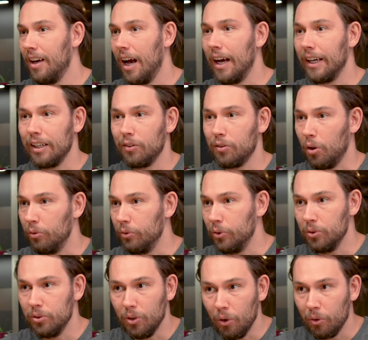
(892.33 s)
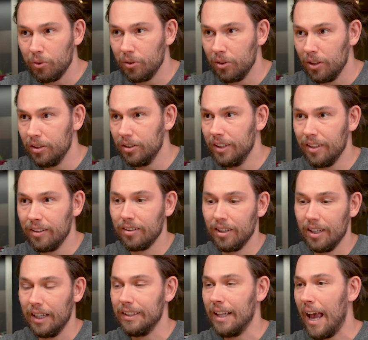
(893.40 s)
I can solve you this
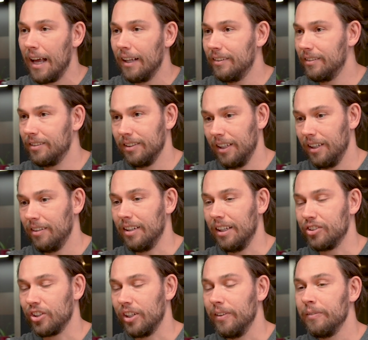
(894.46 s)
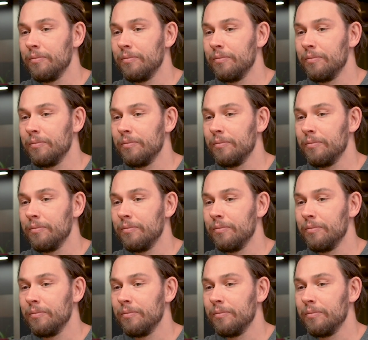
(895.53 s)
and that, etc.